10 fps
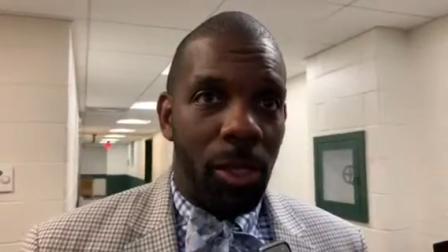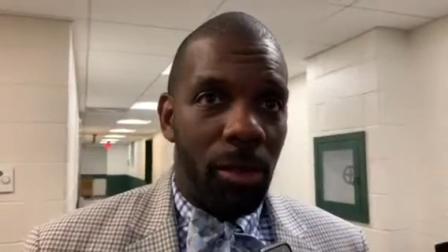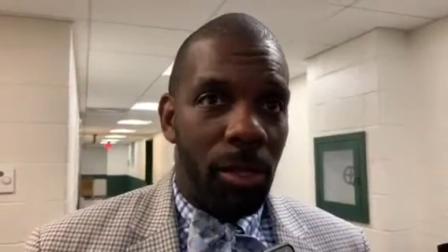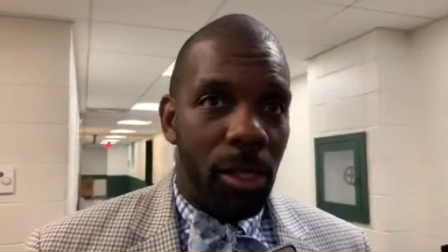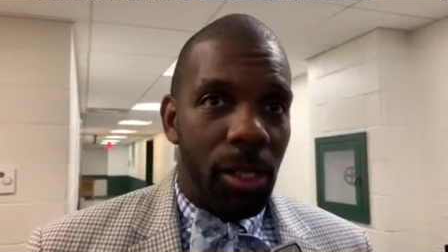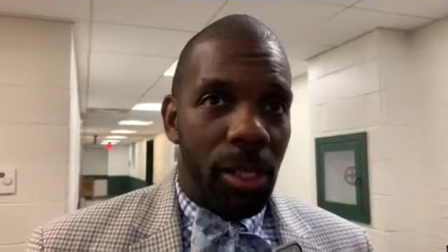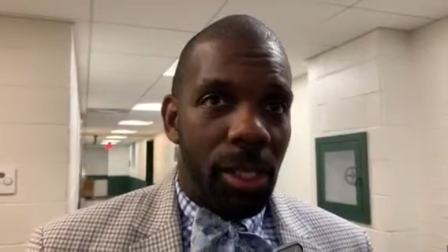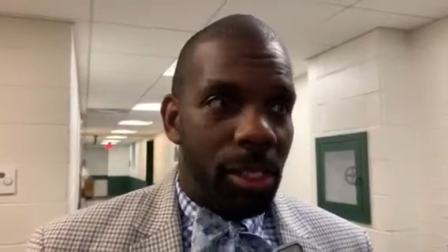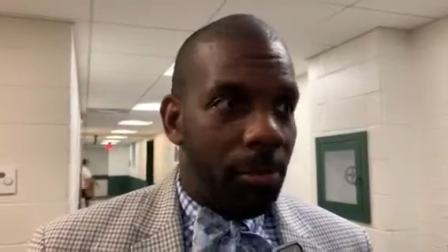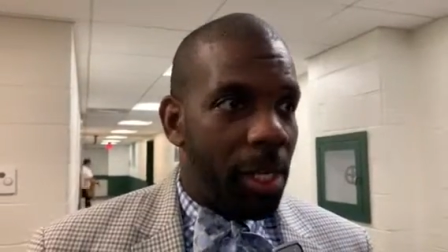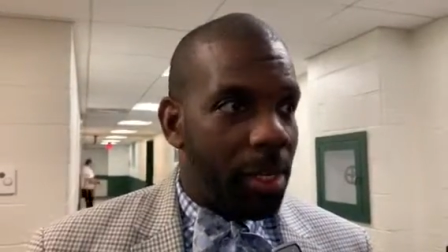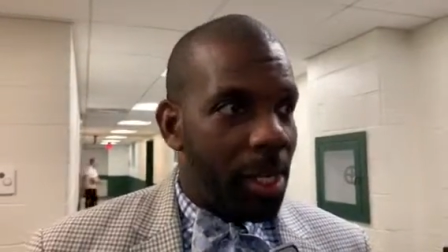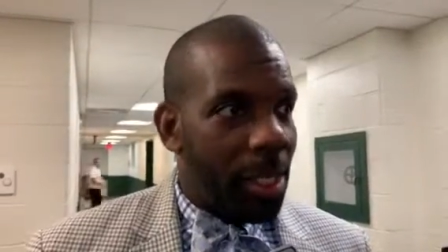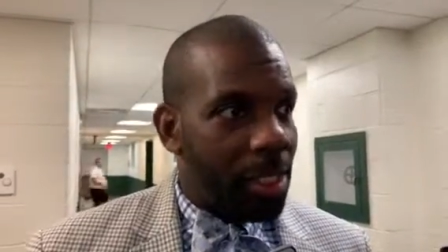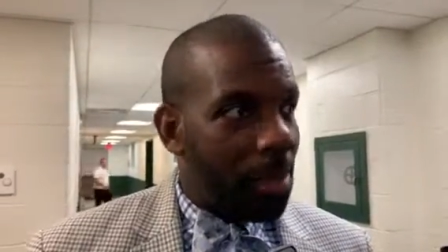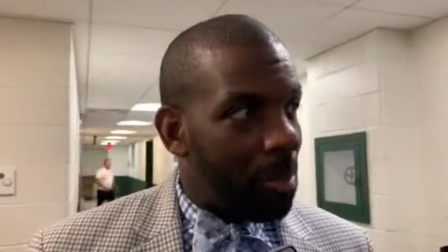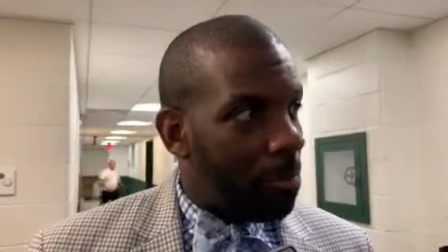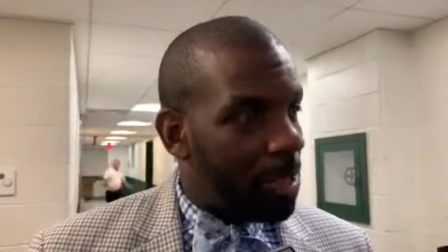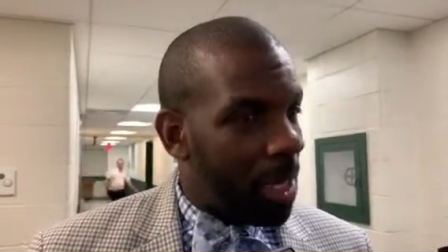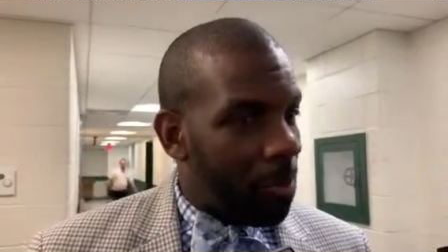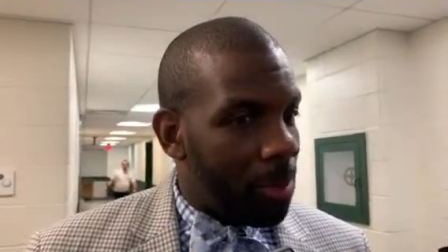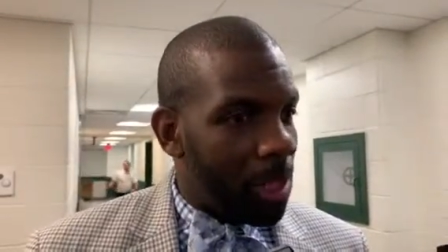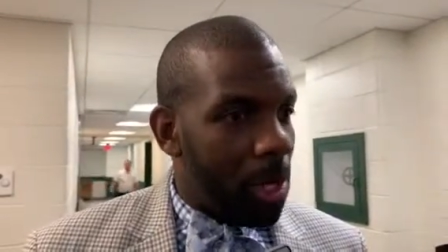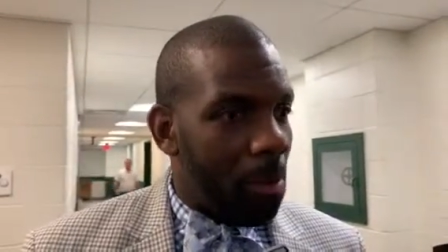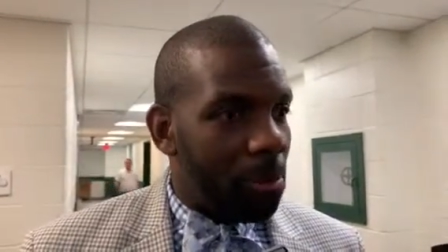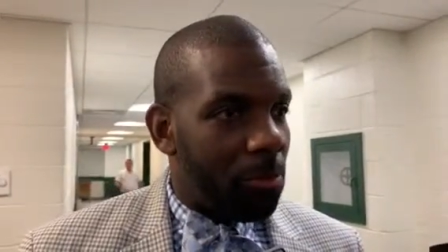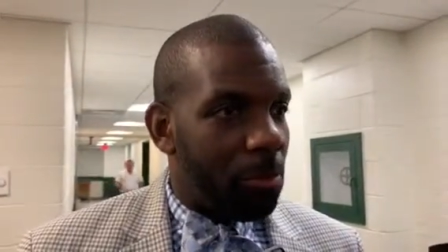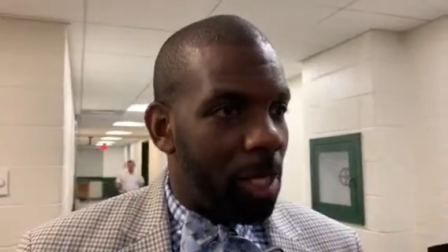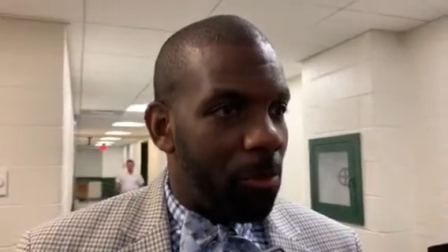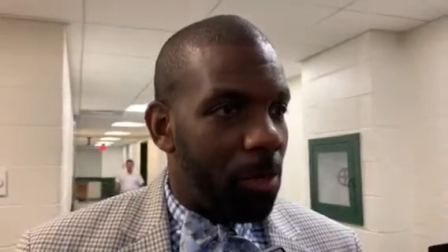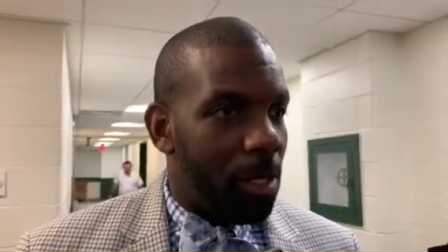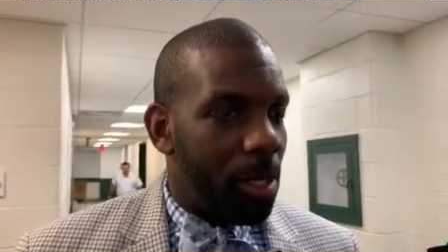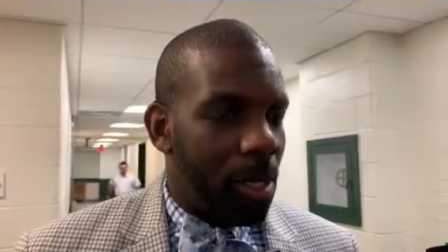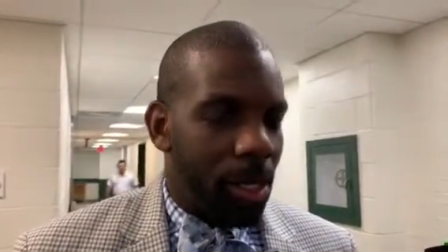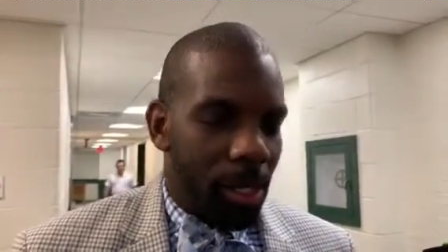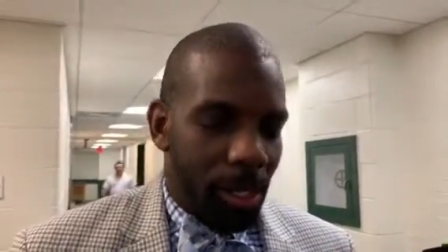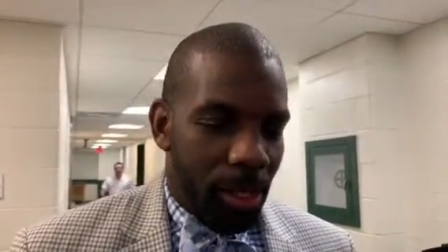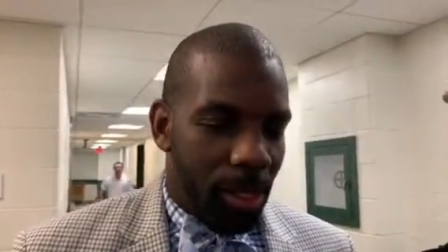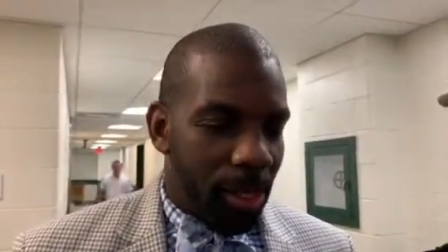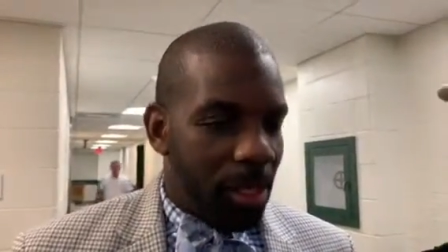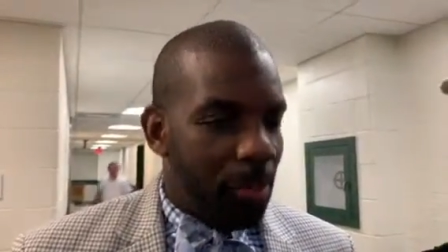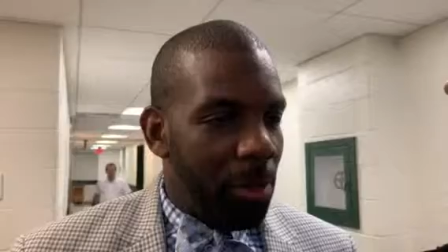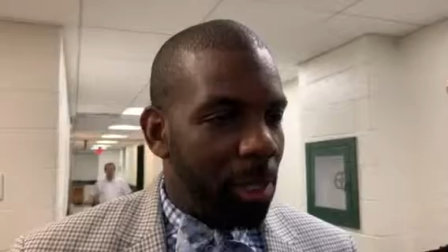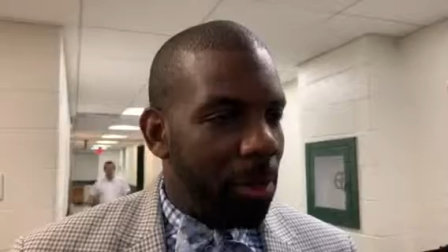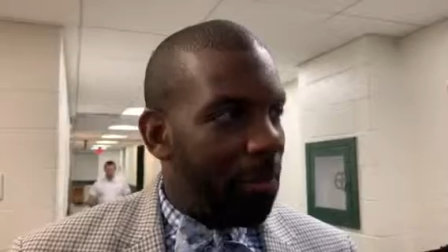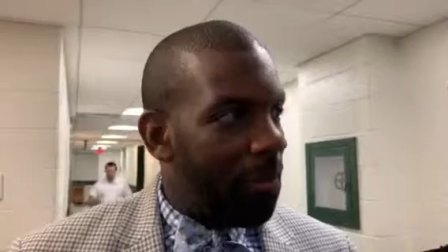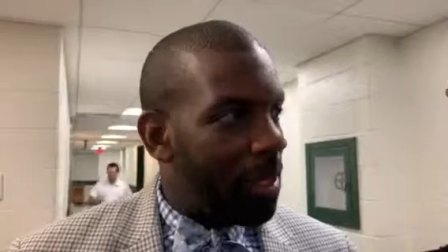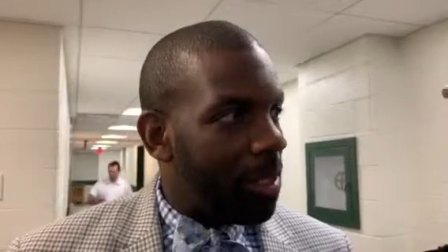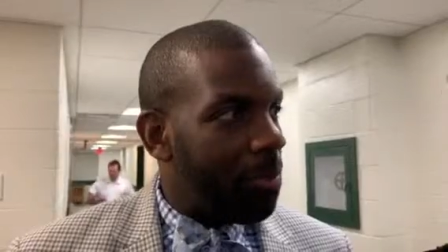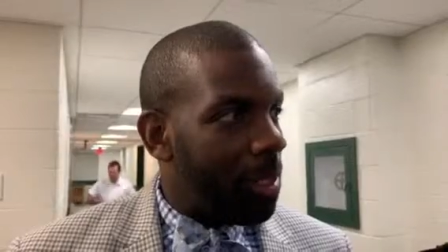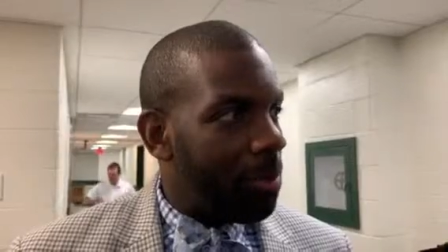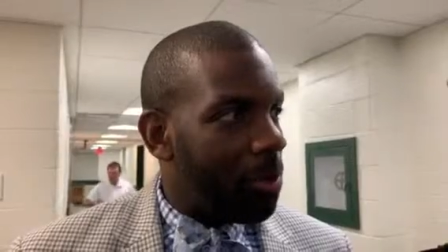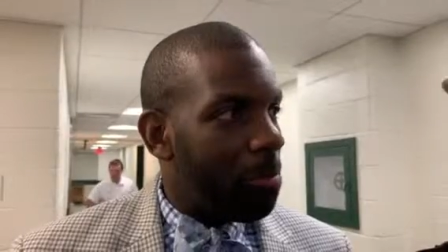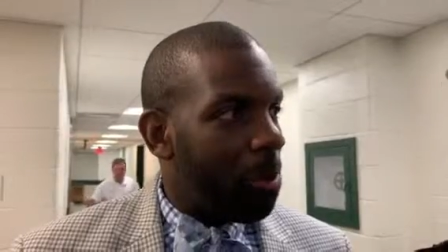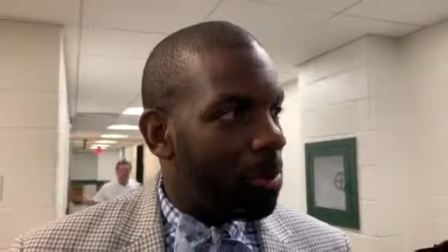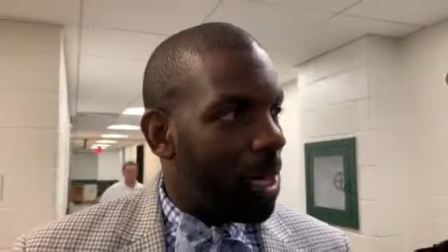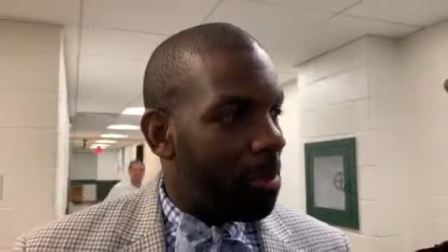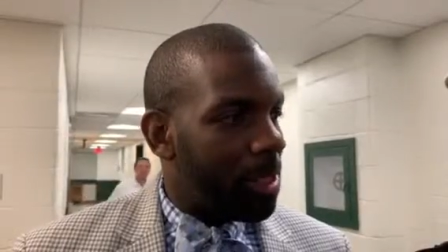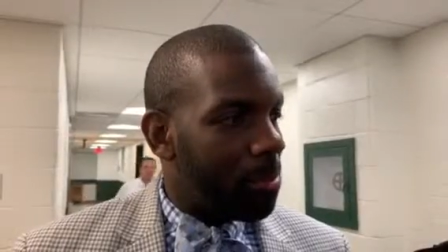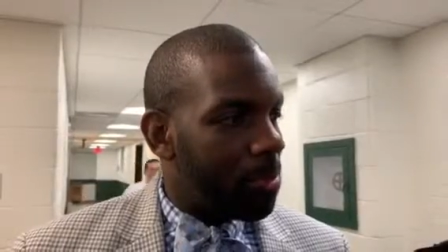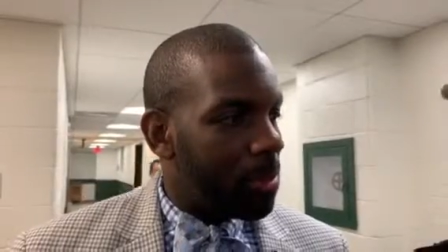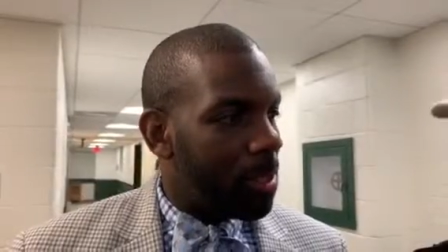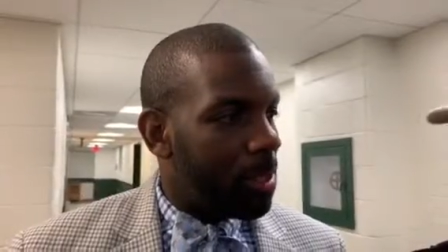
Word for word: So it's a big thing. It's something that we said we want to accomplish from day one, and uh, it'd be a great feeling to win, you know, both championships on Sunday.